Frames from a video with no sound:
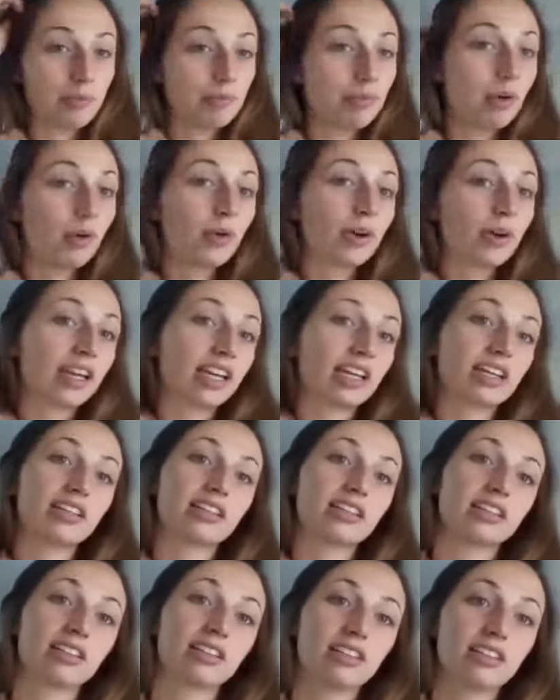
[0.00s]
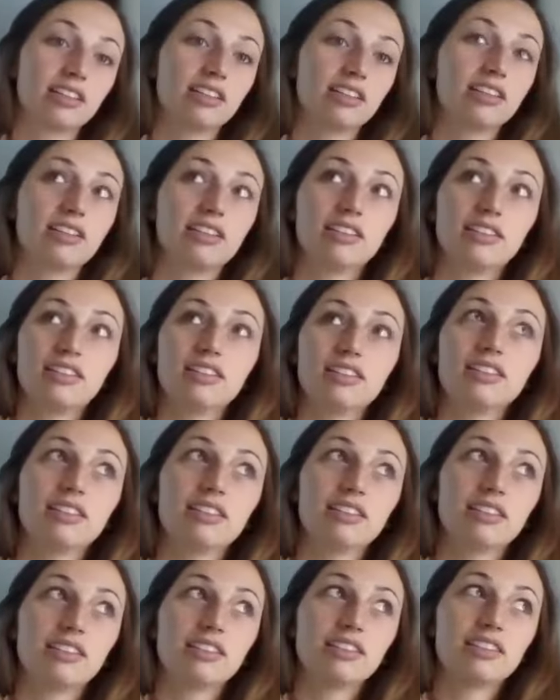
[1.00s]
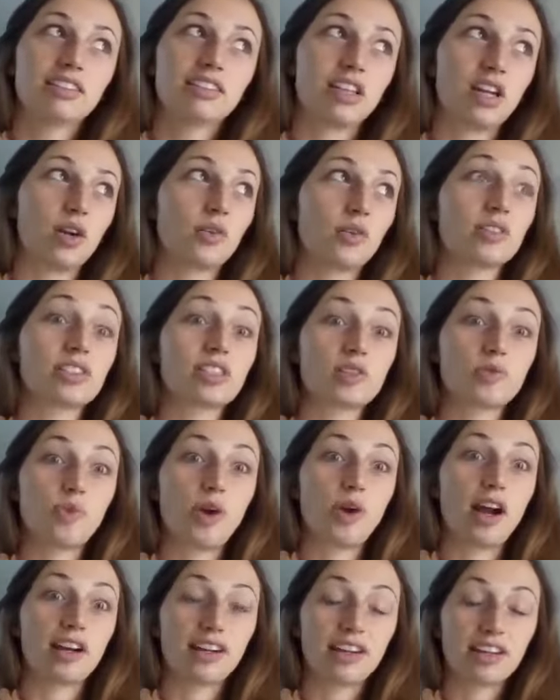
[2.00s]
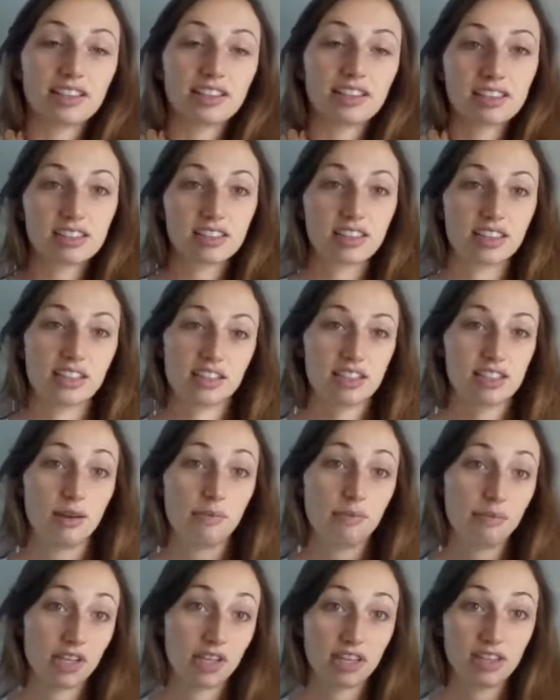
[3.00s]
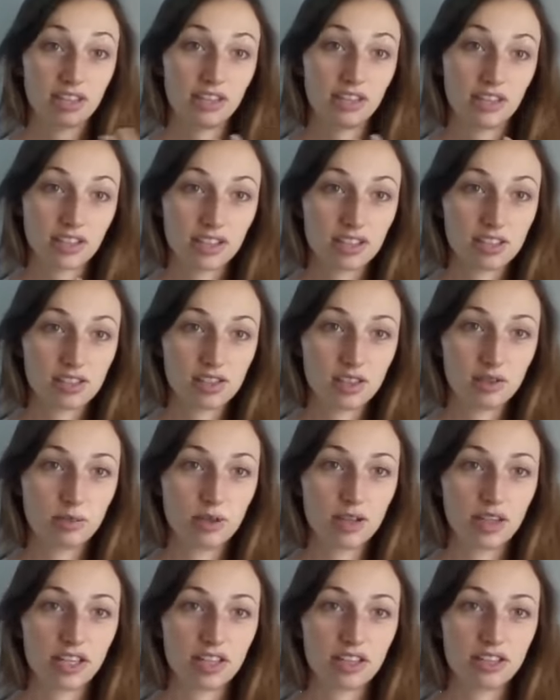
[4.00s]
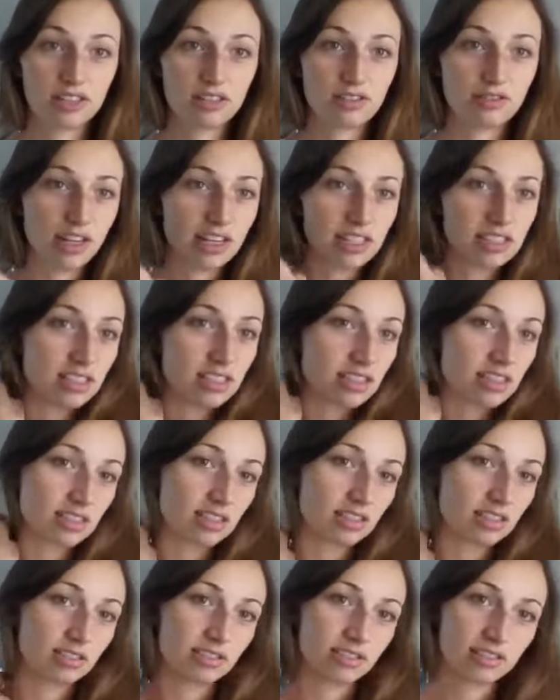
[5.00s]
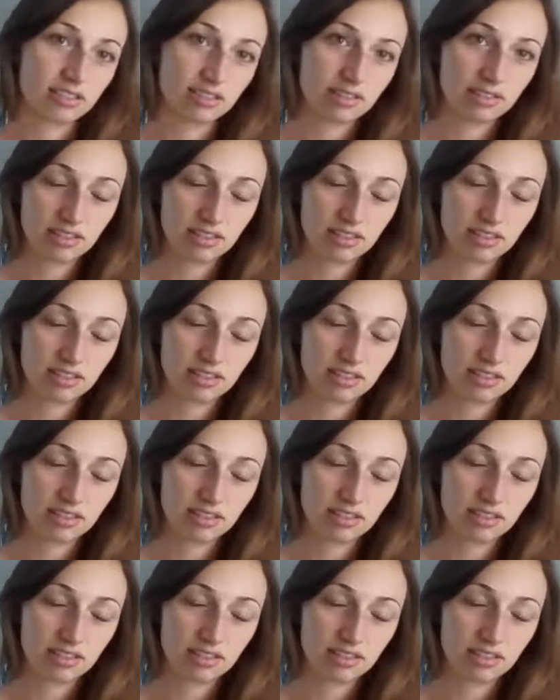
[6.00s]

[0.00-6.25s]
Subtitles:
what point, is this product something that you're going to start putting in your devices, and